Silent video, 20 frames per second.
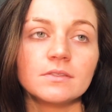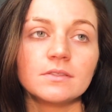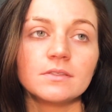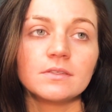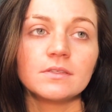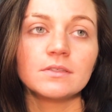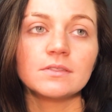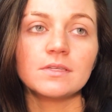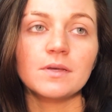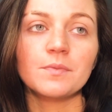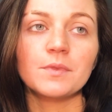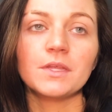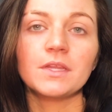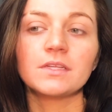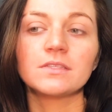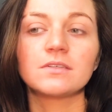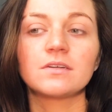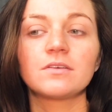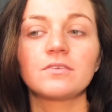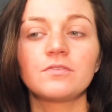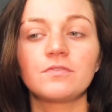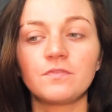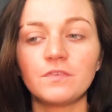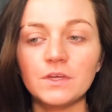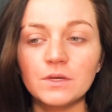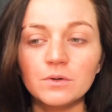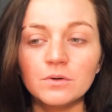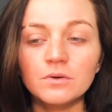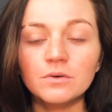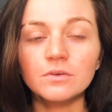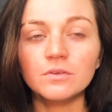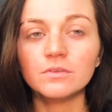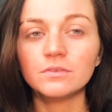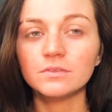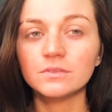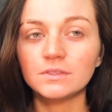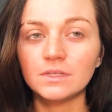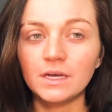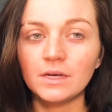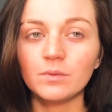Something that's gonna feel
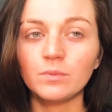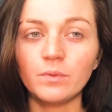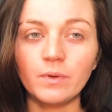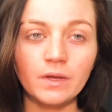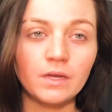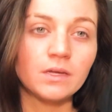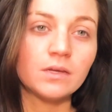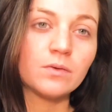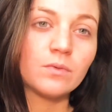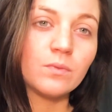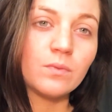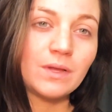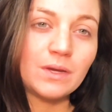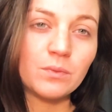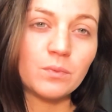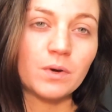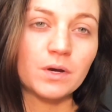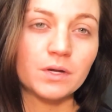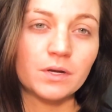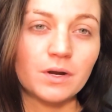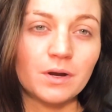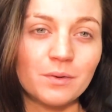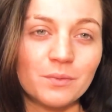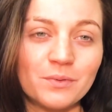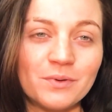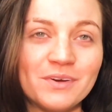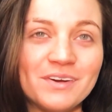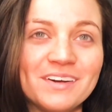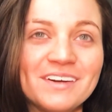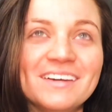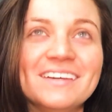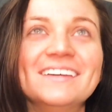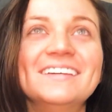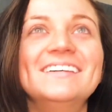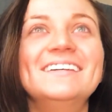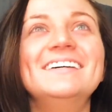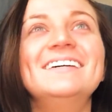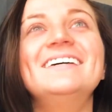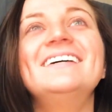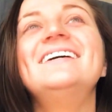lightweight, like while you're at
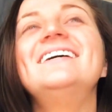work.